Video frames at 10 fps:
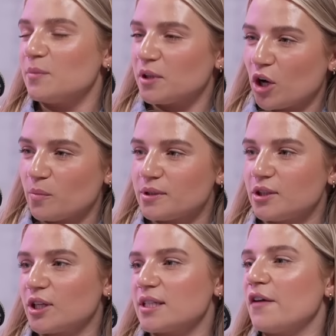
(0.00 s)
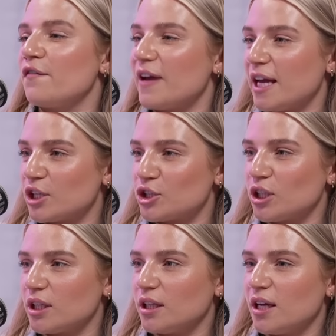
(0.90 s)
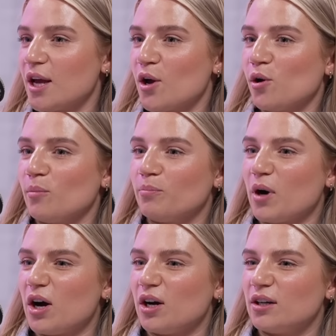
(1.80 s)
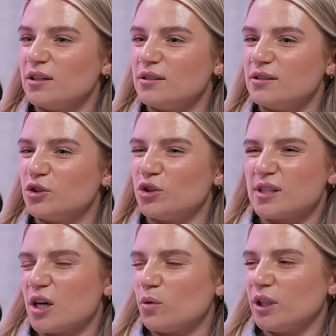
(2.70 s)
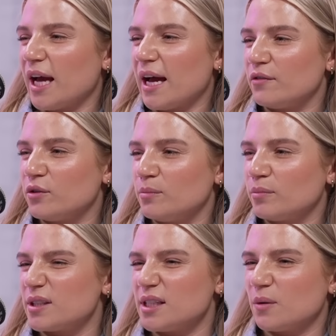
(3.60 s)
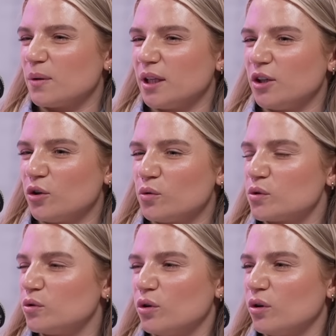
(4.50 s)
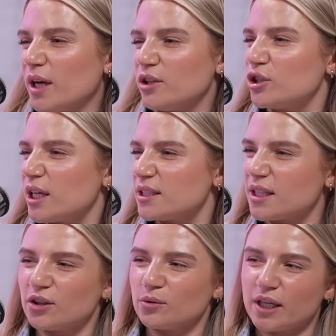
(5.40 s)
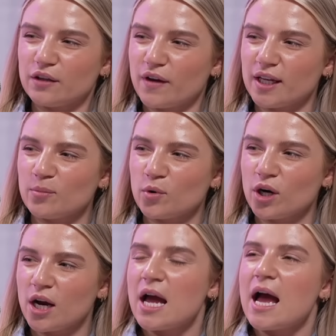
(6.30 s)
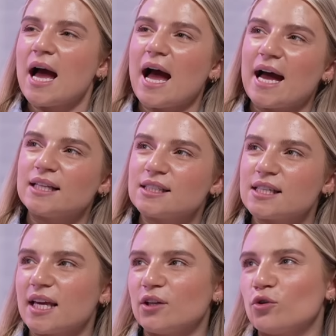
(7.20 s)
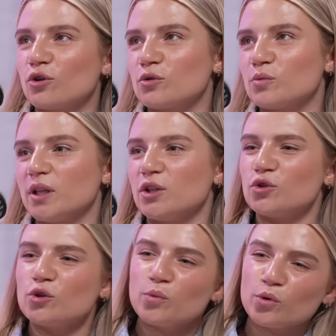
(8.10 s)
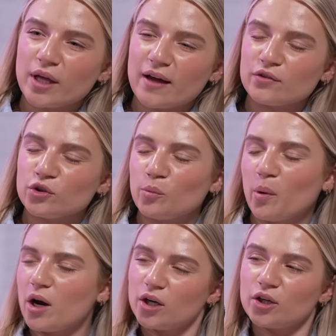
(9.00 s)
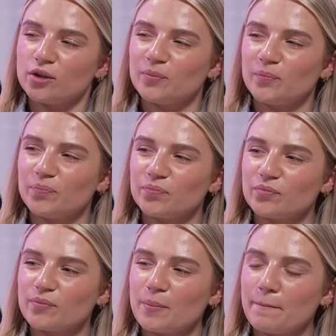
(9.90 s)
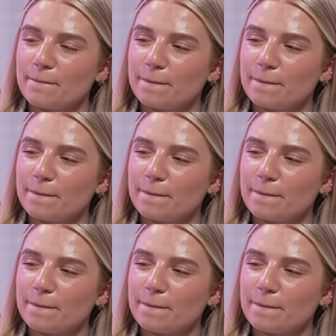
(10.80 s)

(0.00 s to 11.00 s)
what they're up to because it affects you. But do you still want to have them? Because equally, you're also not interested in their life yeah. anymore. And is it then awkward when you do both have a new partner? It's a weird one because